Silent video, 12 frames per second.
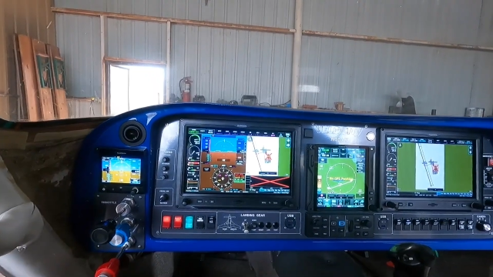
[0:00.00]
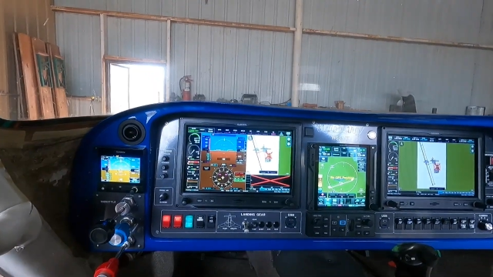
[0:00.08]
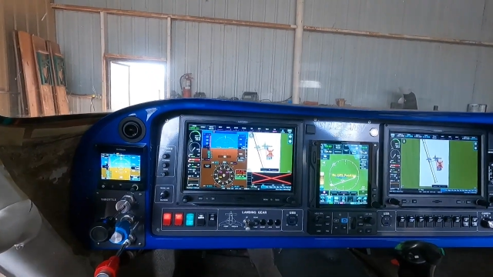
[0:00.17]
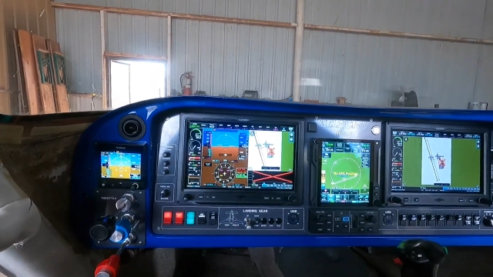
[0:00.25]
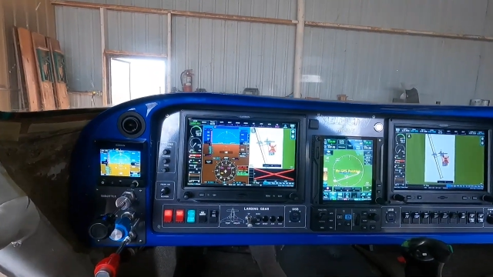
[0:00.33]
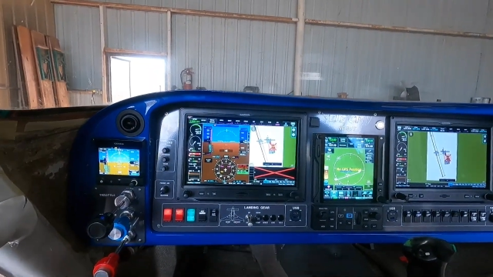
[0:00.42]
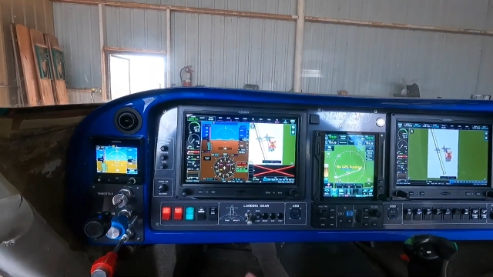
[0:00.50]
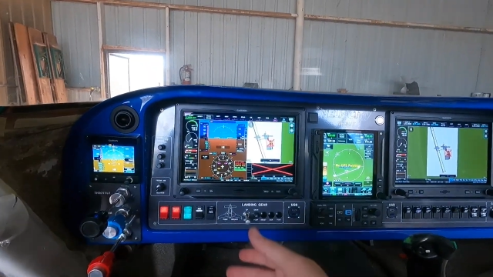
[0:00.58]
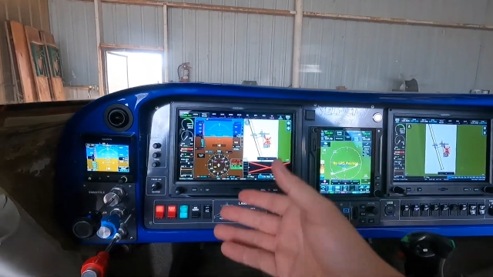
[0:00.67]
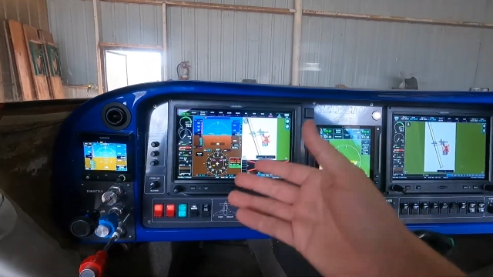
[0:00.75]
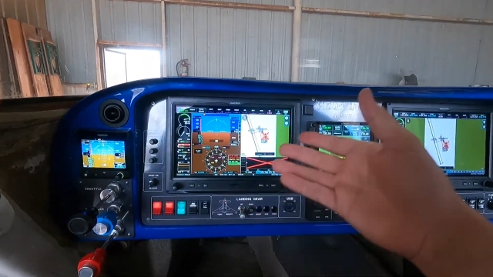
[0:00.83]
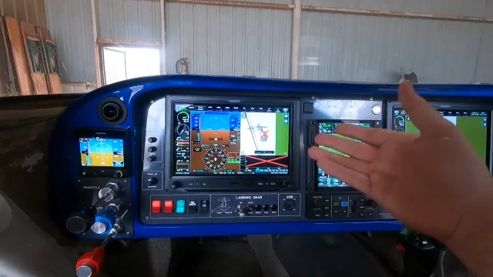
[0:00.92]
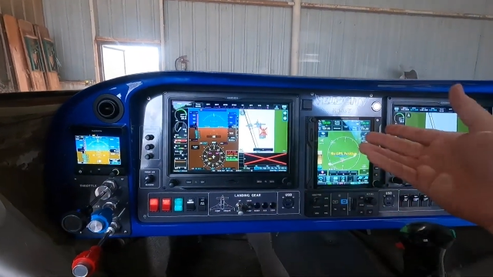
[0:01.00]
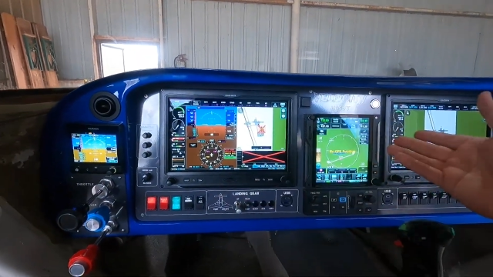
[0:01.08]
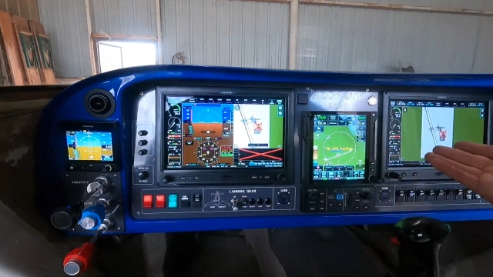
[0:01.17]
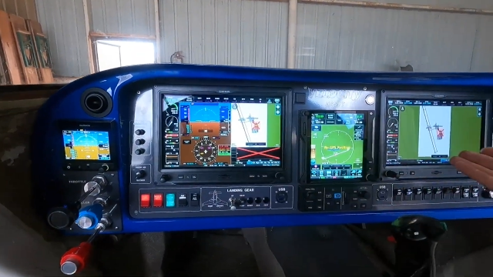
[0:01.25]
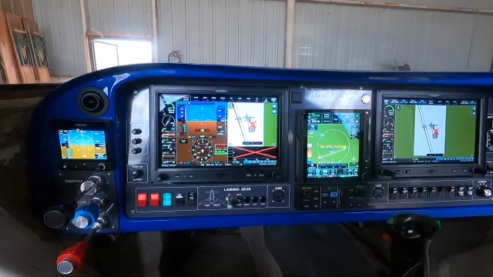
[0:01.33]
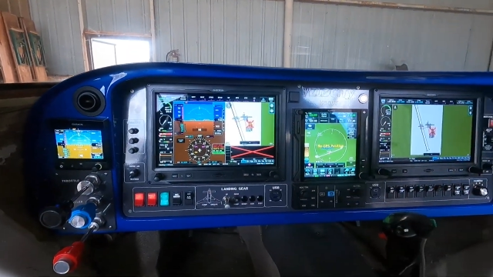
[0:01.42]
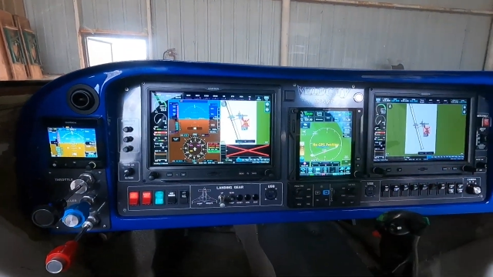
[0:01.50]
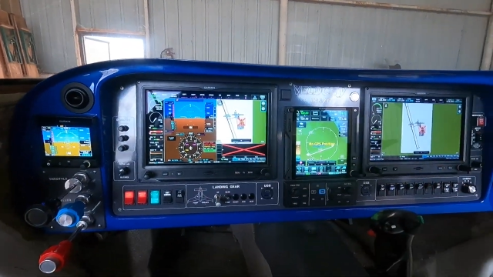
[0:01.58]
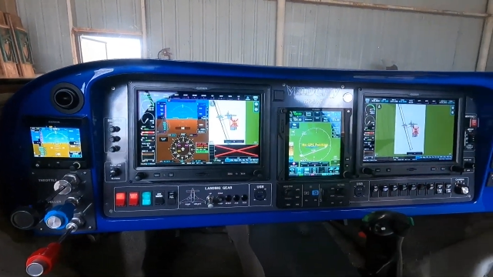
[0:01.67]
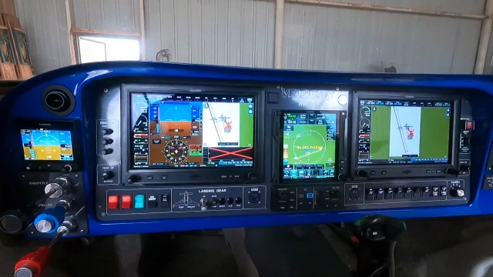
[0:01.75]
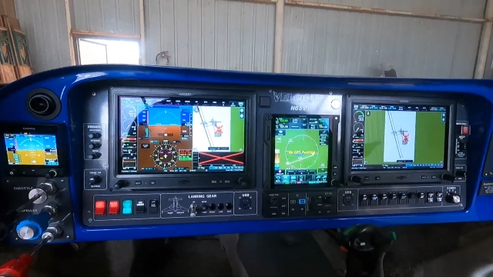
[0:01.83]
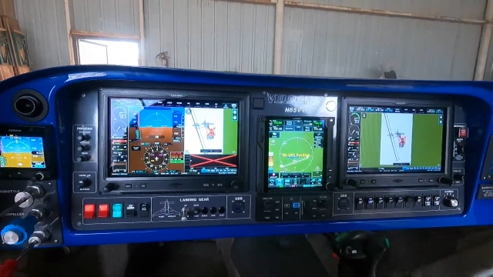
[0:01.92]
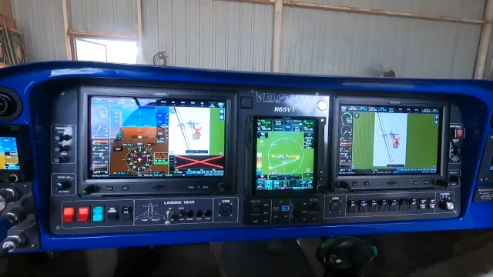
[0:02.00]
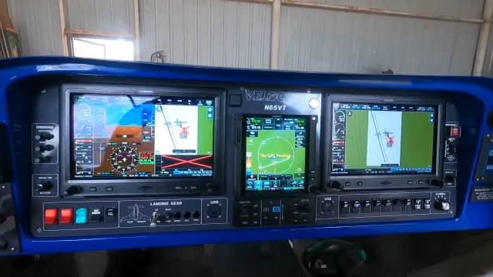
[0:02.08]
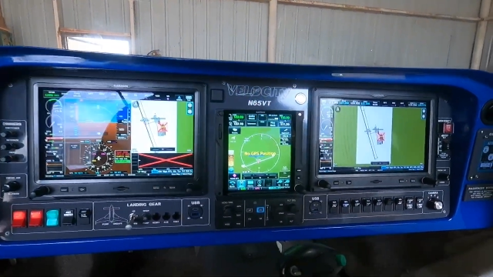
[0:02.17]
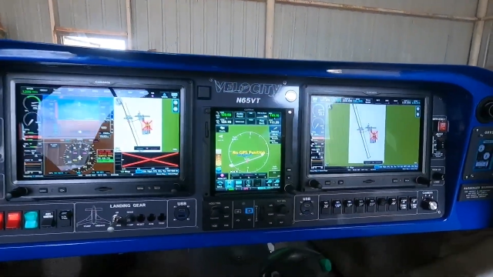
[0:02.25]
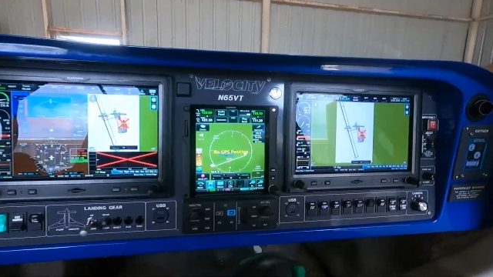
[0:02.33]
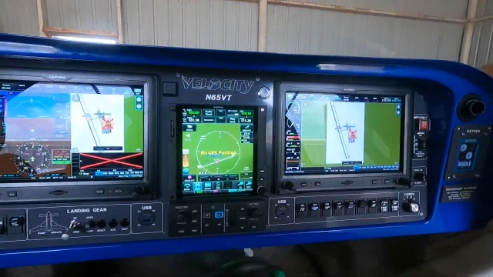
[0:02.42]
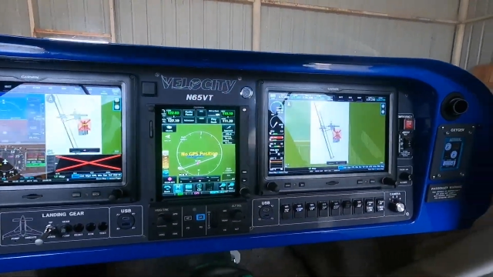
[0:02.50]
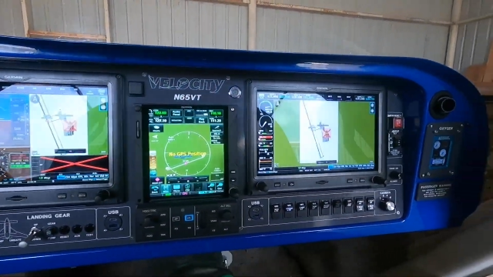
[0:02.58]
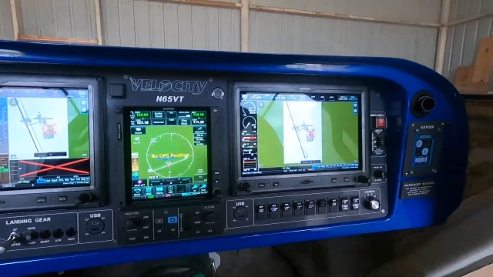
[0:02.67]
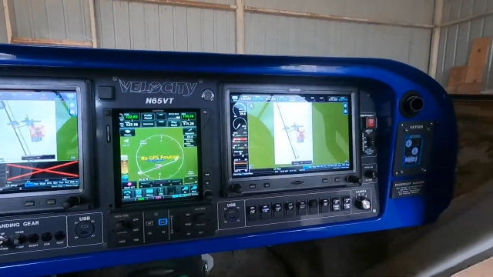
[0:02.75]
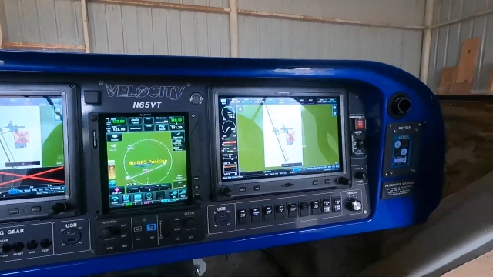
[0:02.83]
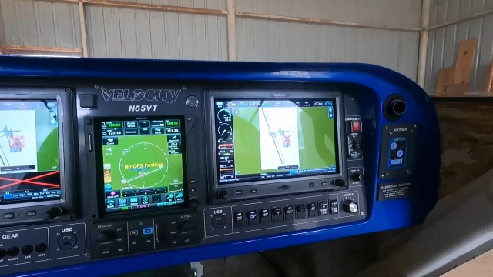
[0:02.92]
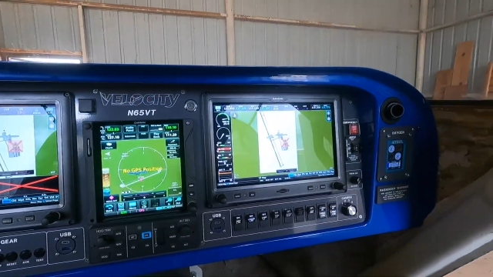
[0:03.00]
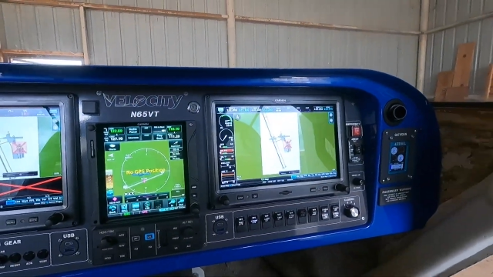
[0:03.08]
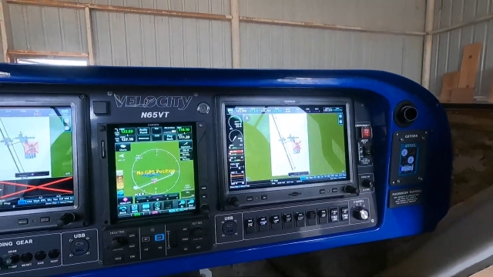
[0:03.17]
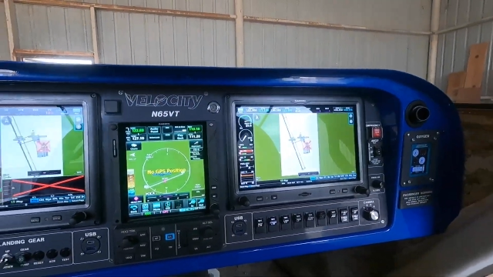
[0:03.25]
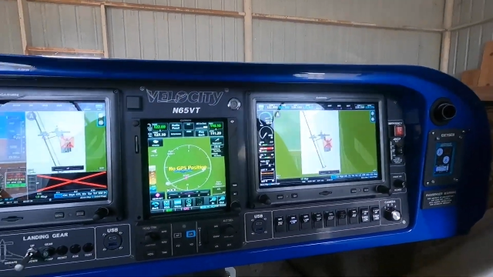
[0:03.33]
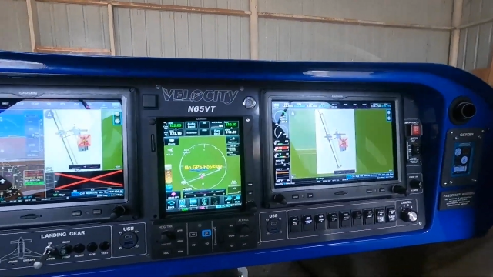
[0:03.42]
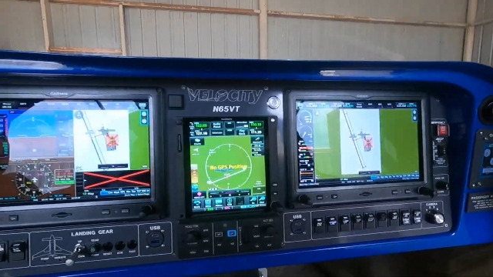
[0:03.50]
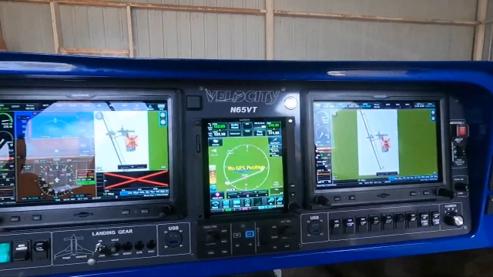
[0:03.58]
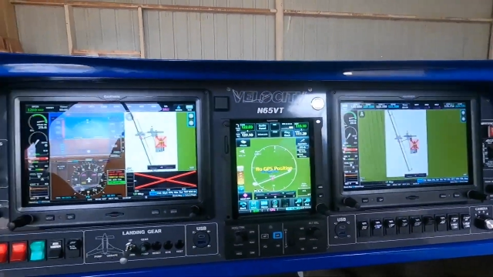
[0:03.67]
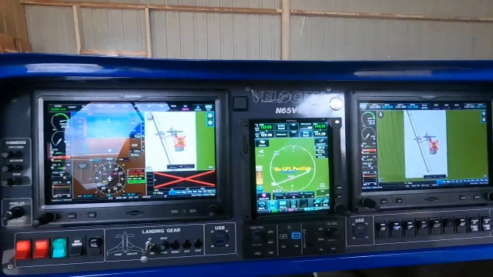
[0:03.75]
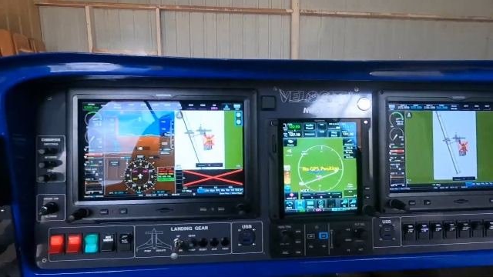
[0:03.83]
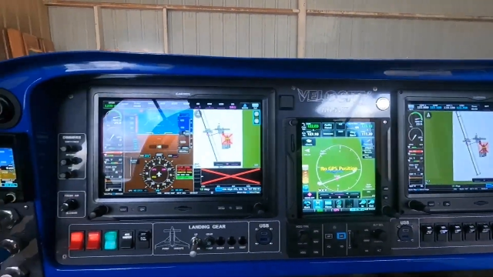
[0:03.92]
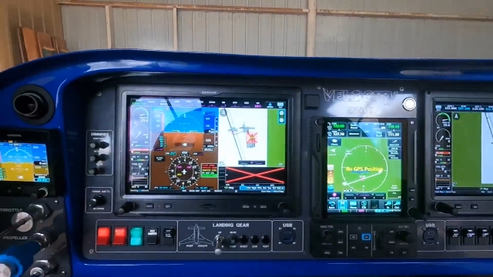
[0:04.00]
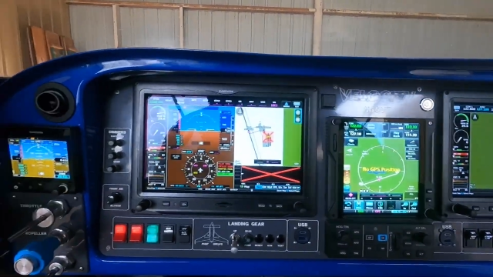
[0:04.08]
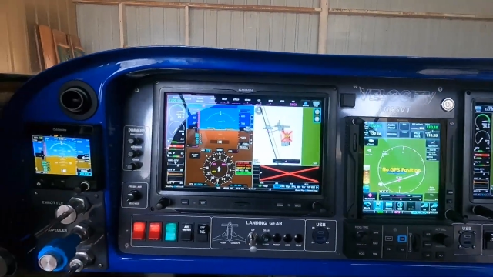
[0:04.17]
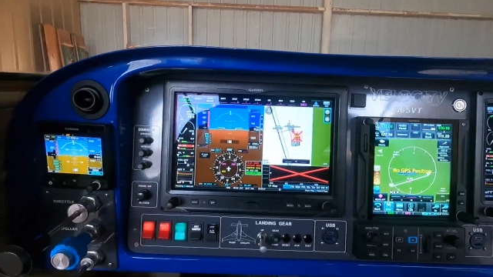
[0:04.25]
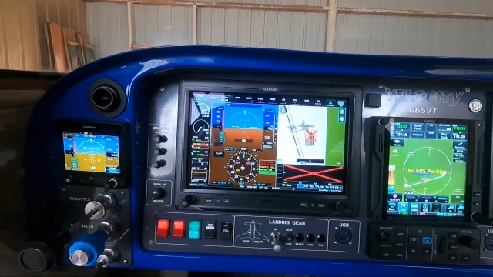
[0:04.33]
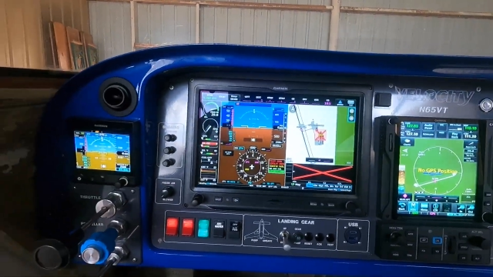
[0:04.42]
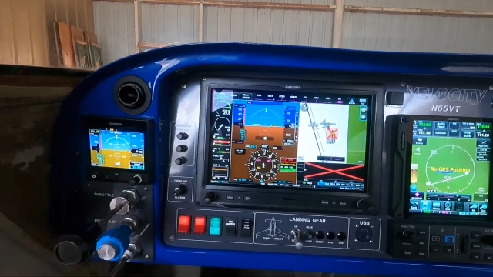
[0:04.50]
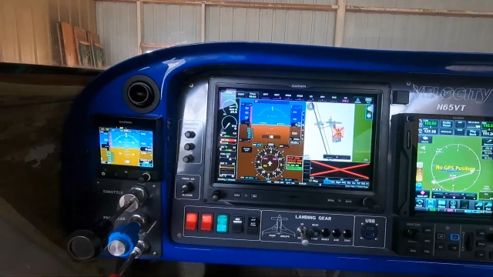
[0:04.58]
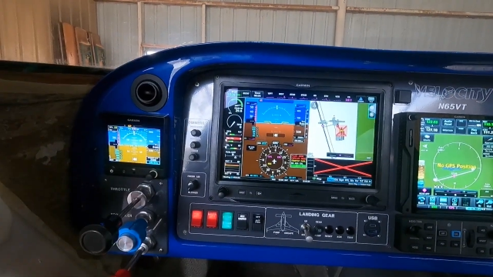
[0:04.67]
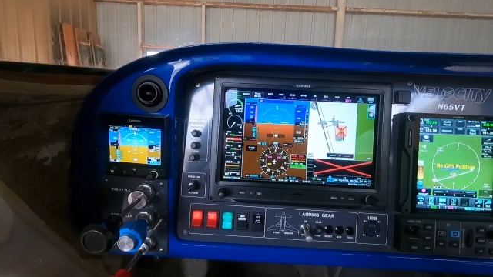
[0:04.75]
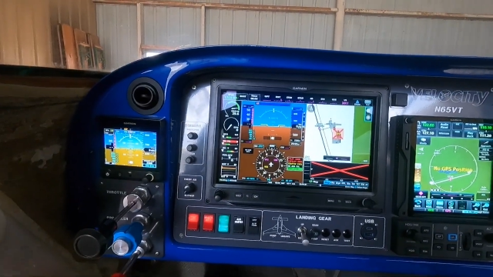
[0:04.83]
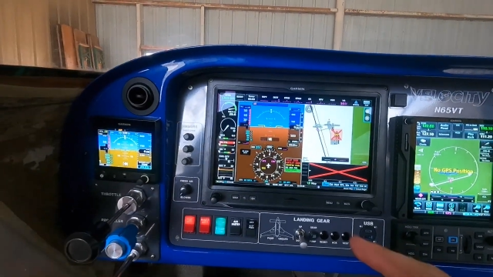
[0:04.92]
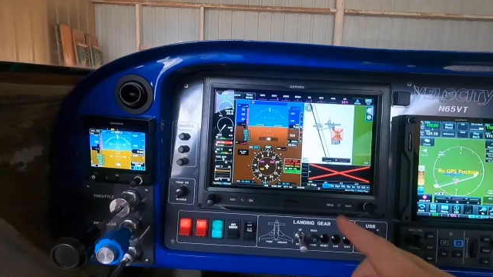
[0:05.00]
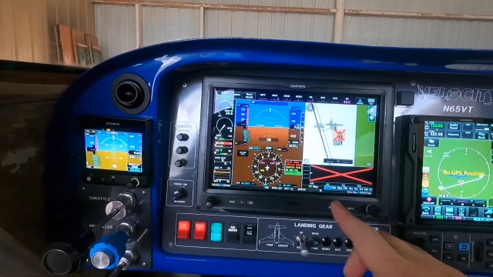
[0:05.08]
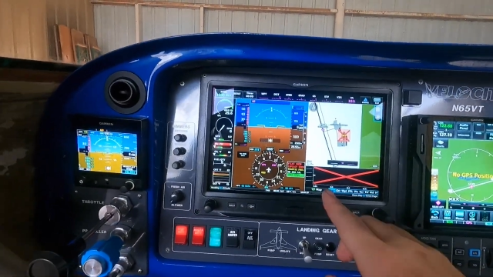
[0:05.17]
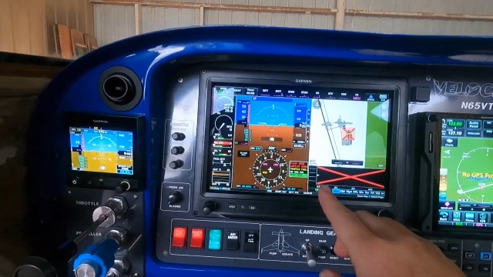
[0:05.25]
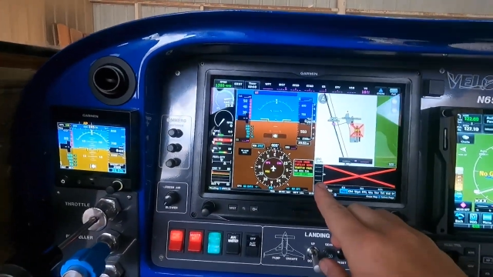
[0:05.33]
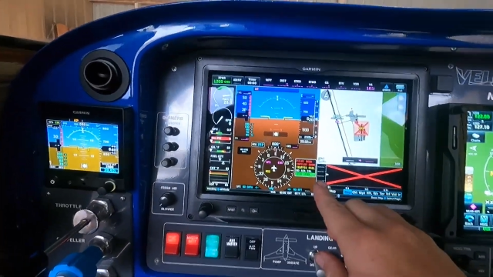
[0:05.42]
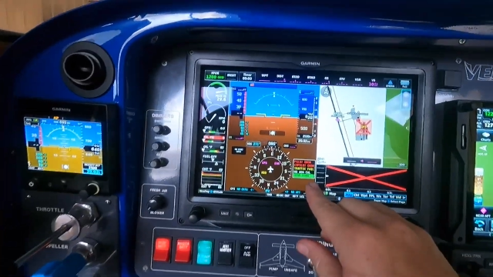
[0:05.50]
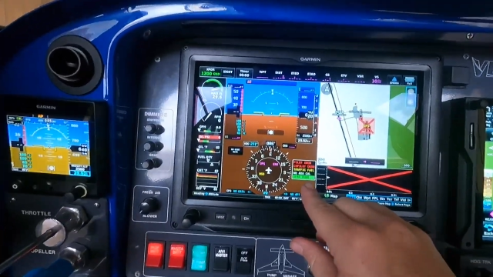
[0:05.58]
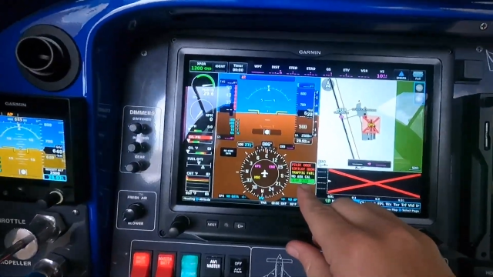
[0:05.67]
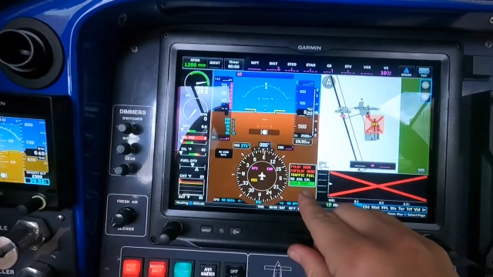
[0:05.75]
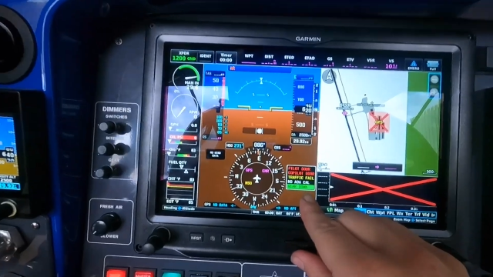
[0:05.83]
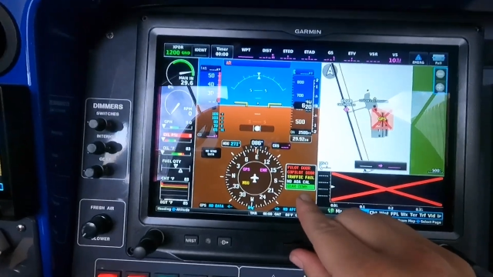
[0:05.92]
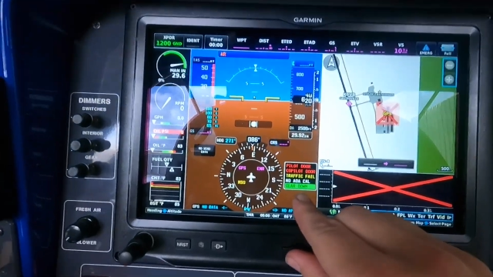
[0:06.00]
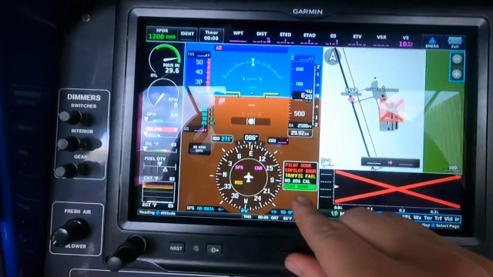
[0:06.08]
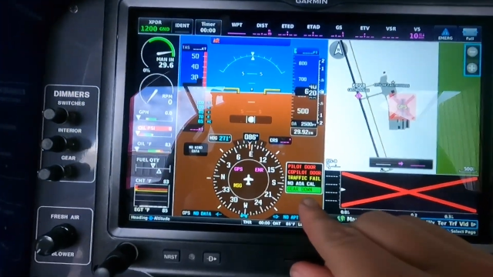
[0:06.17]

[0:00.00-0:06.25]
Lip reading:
Nobody's mouth can be seen.